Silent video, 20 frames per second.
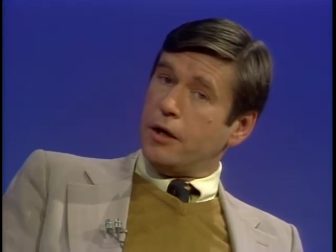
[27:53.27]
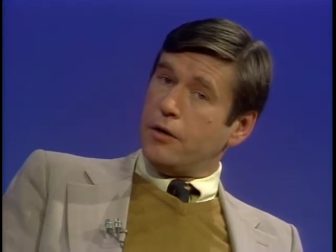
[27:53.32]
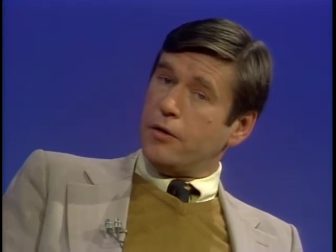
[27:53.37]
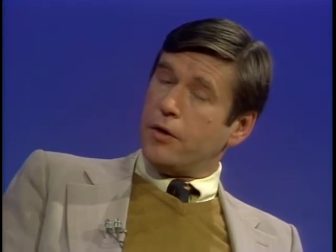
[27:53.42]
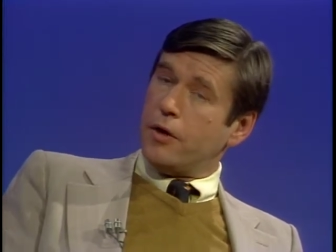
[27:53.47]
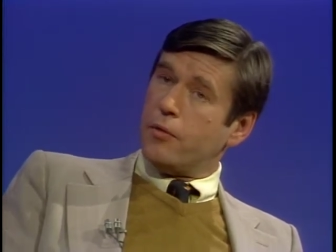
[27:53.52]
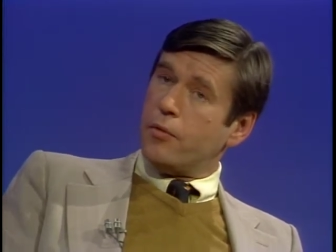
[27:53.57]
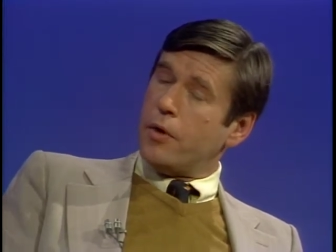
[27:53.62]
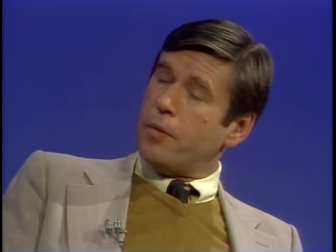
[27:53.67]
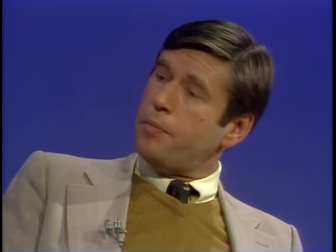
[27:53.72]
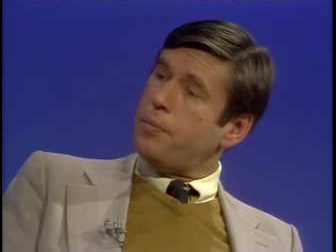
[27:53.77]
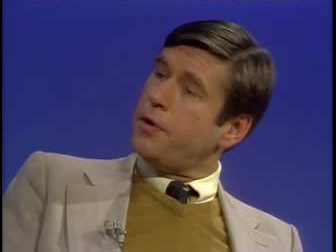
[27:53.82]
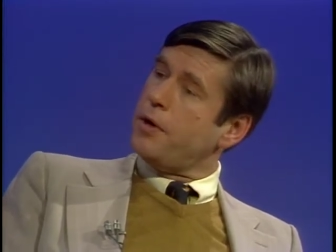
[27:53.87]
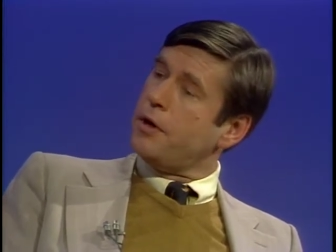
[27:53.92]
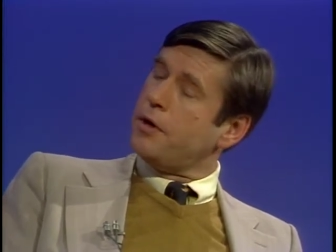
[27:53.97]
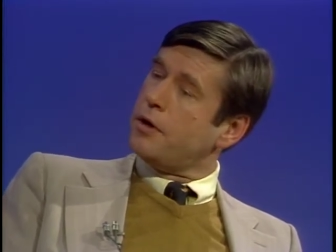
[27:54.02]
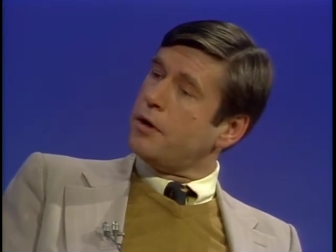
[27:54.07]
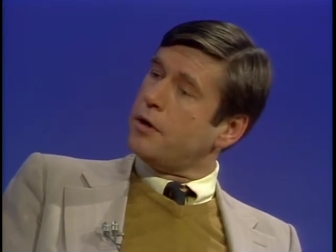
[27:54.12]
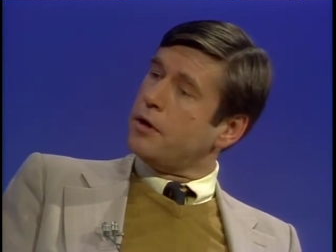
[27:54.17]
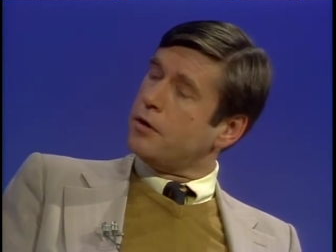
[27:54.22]
the
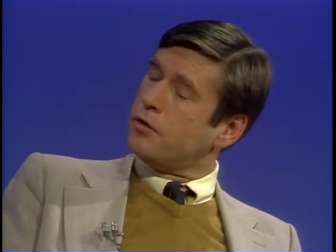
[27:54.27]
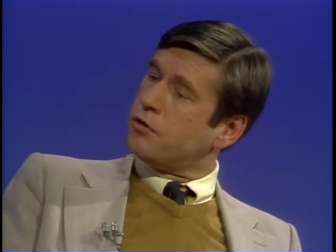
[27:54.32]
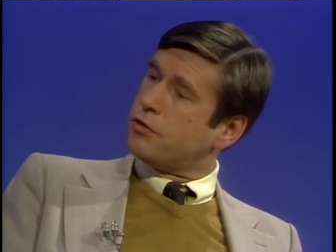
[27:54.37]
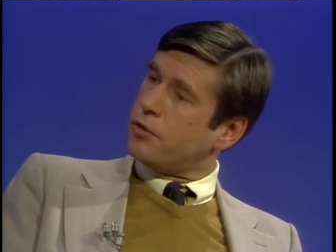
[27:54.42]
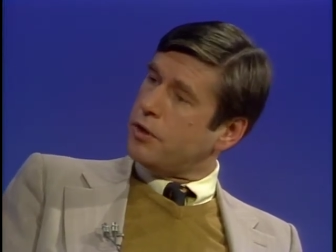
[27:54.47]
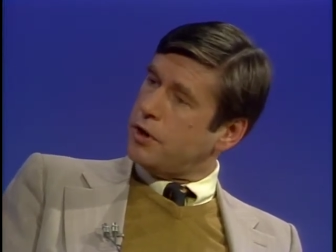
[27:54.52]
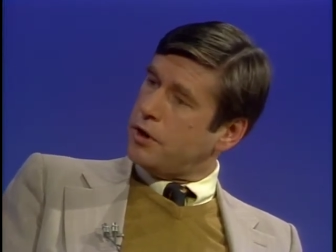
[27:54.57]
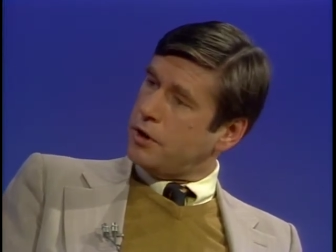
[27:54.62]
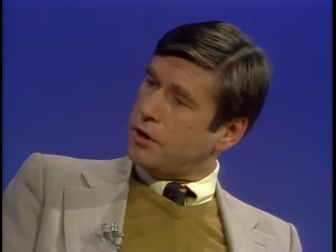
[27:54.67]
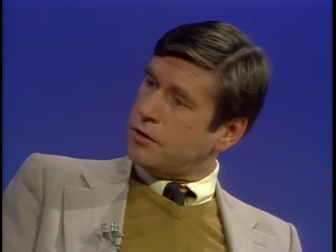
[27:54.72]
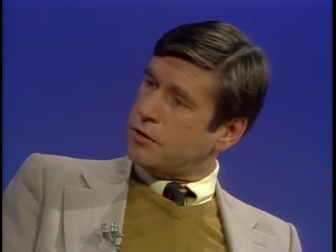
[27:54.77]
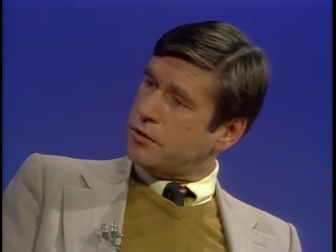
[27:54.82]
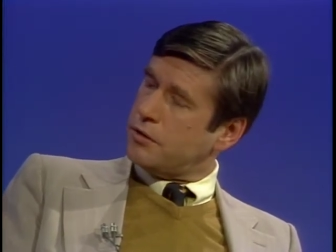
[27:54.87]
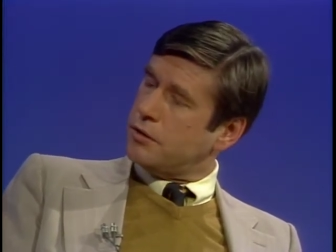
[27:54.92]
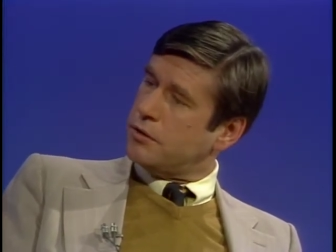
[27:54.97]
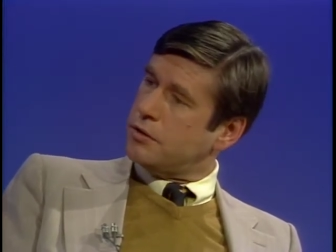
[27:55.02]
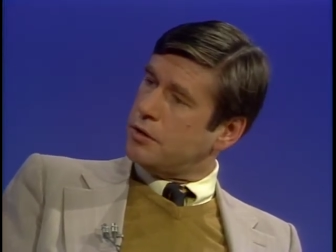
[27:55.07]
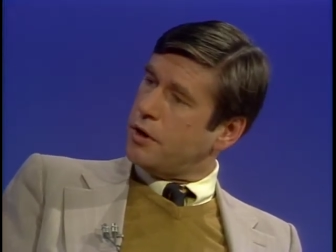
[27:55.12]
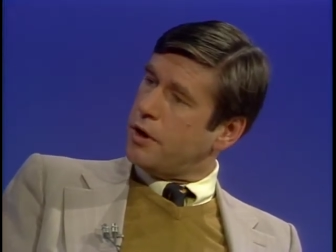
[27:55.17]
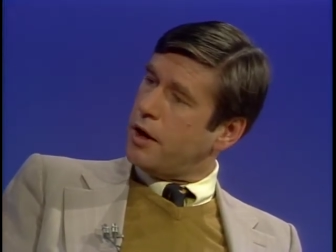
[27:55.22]
repeated entreaties
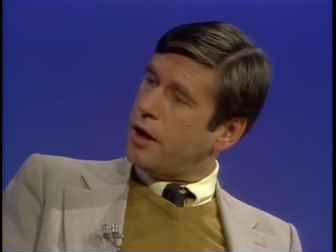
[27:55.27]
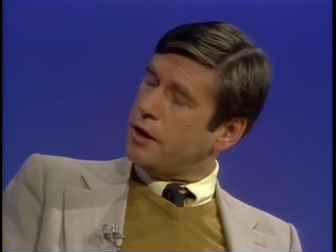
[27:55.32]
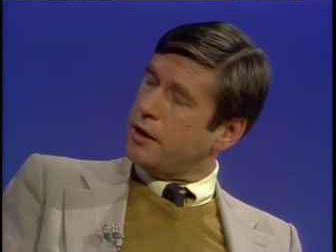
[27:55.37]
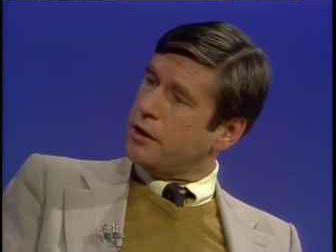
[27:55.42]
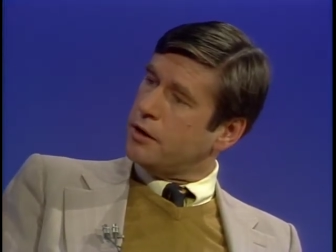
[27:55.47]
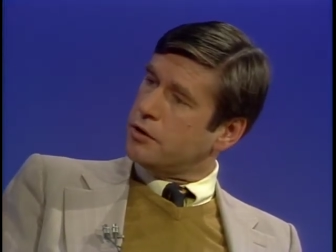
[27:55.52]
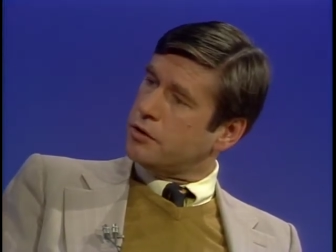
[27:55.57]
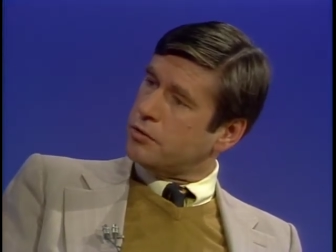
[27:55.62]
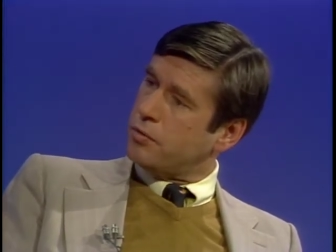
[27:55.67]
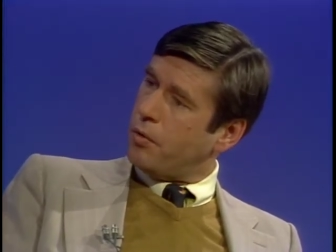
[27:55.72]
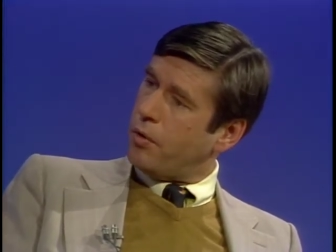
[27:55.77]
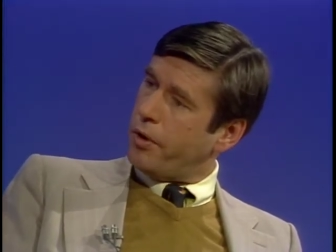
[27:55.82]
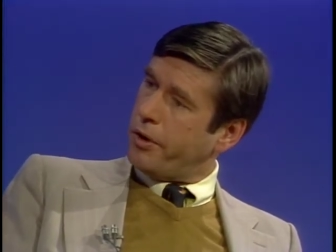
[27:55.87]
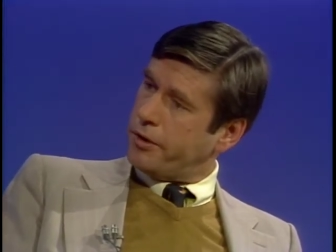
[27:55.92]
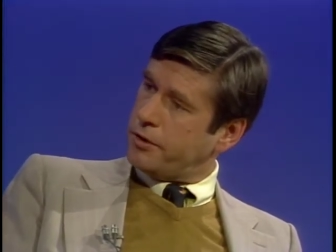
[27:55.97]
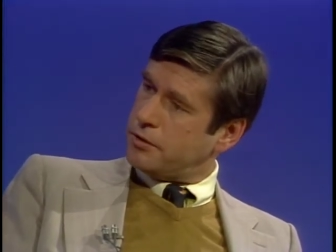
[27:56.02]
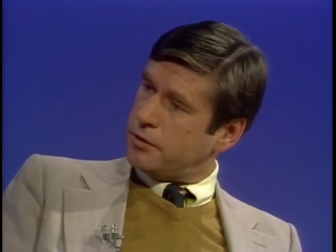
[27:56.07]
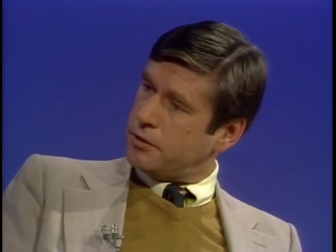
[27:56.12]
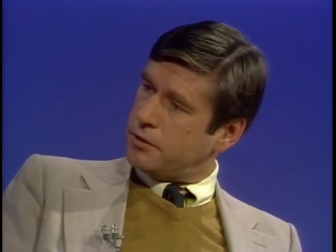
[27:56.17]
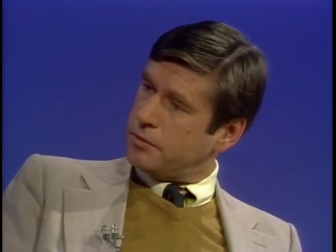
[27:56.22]
to Jannotti and
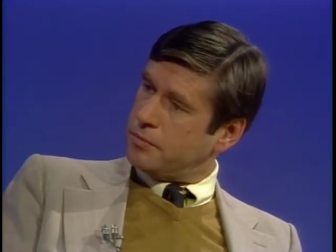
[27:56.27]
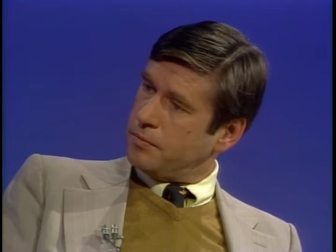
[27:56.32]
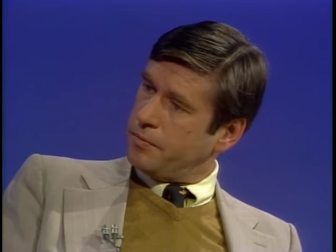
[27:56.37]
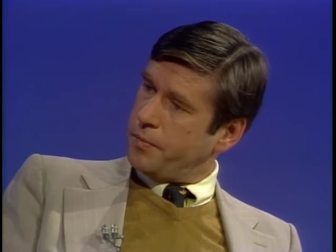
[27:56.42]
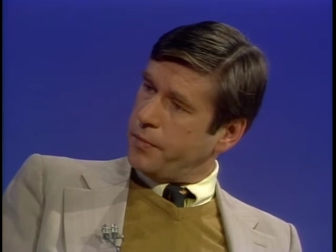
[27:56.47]
Schwartz